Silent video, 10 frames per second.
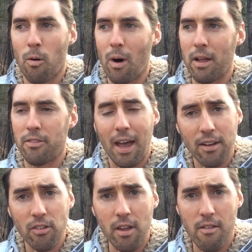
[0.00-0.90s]
Well, it's
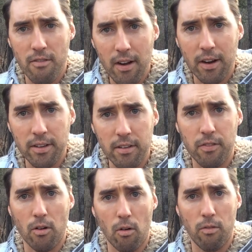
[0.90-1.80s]
actually a very
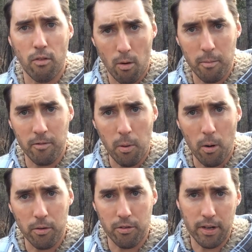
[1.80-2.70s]
difficult form of
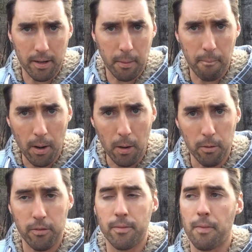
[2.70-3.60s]
poetry to
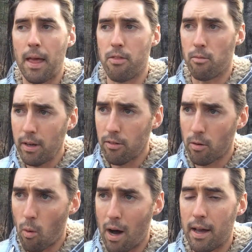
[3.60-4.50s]
compose, and the
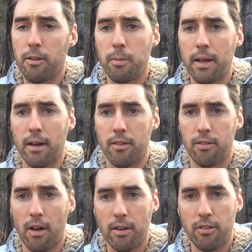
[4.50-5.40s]
reason why is because
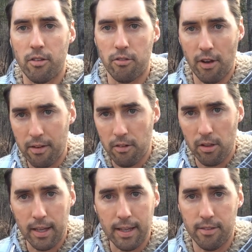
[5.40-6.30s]
sonnets are
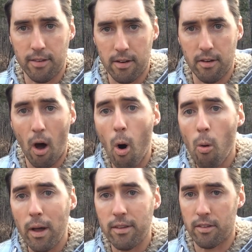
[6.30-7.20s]
generally considered
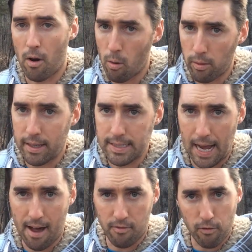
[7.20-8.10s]
always and only to
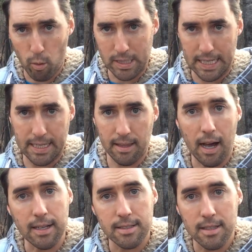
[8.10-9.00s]
have 14
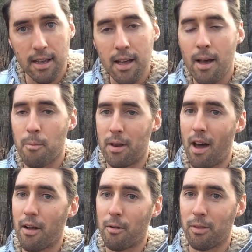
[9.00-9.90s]
lines. But
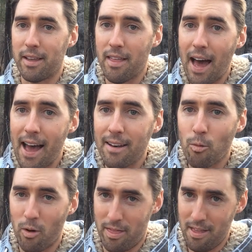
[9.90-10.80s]
not only that,
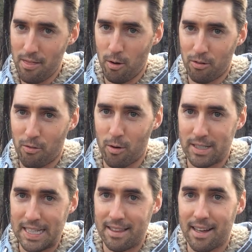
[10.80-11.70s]
within those
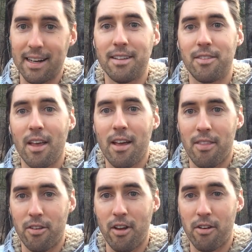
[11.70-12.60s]
14 lines,
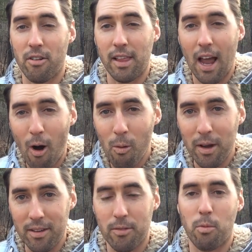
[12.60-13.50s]
they're generally
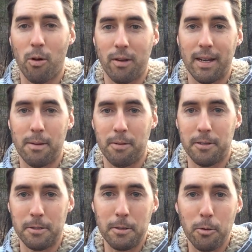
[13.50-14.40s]
always broken up
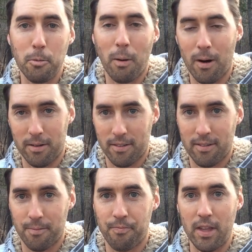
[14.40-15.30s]
into two
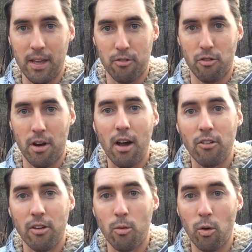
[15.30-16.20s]
parts. The
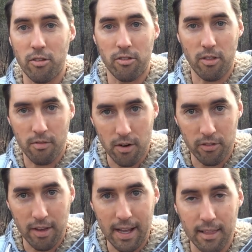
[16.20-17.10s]
introduction, which is the
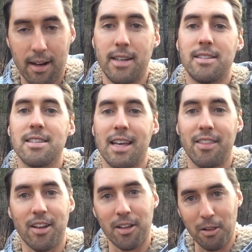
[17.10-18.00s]
first 8 lines,
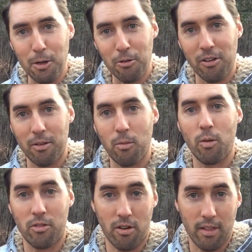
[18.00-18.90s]
and the conclusion,
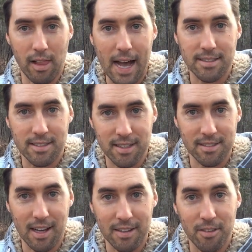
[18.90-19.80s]
which are the last
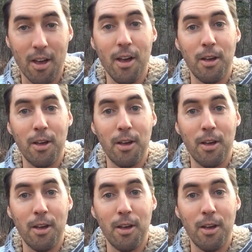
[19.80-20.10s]
6 lines.